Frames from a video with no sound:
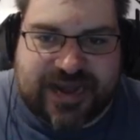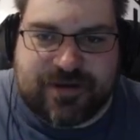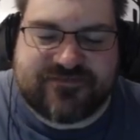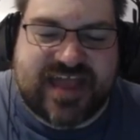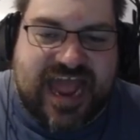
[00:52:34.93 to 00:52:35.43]
I'm going to
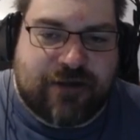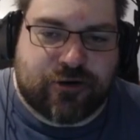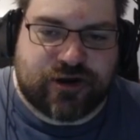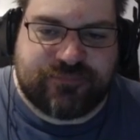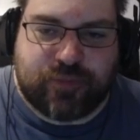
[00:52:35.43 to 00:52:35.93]
have to get
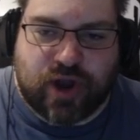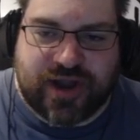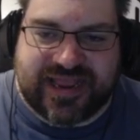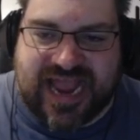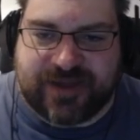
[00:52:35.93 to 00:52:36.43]
Heracross burnt
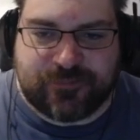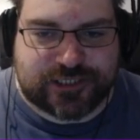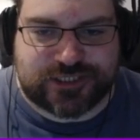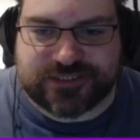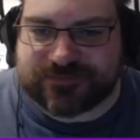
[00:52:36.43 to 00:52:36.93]
again,
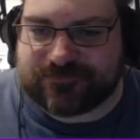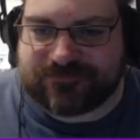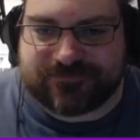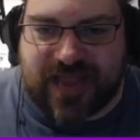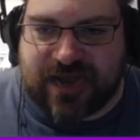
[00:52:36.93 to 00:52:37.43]
which
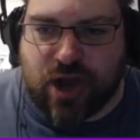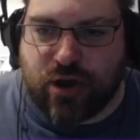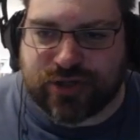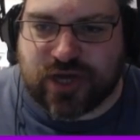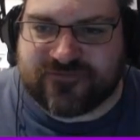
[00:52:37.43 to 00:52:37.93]
I know
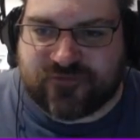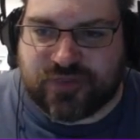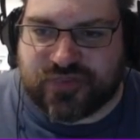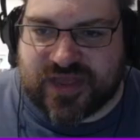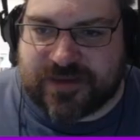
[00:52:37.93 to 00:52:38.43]
is a fun
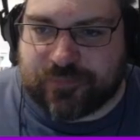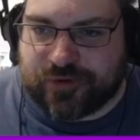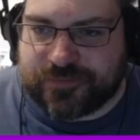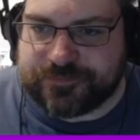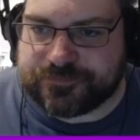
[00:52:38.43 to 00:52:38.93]
thing,
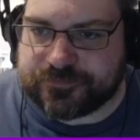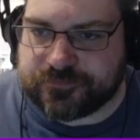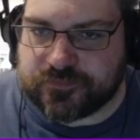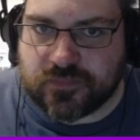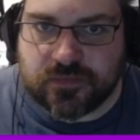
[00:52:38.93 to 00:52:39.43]
but
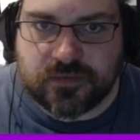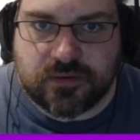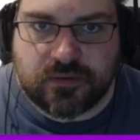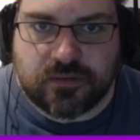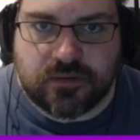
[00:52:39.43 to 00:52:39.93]

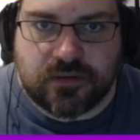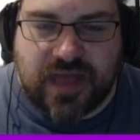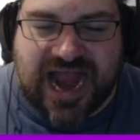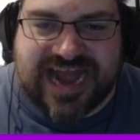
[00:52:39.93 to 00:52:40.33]
I